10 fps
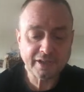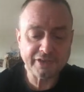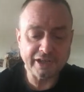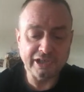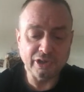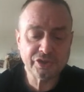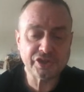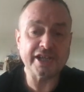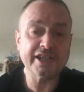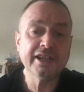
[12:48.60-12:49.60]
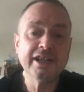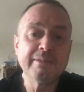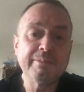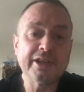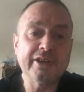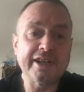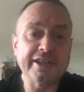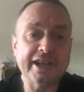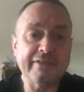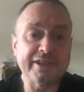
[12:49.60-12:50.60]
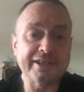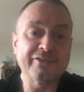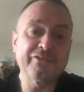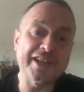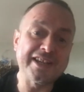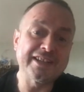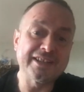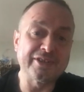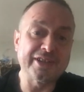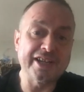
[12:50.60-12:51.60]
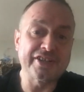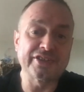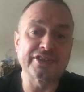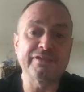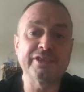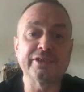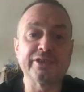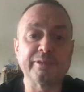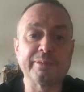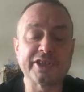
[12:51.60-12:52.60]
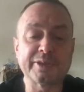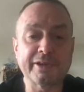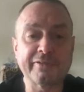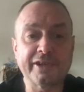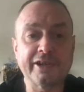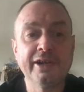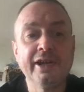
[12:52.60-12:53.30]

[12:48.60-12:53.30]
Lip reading: logic behind having fake locations for your Google Business Profile.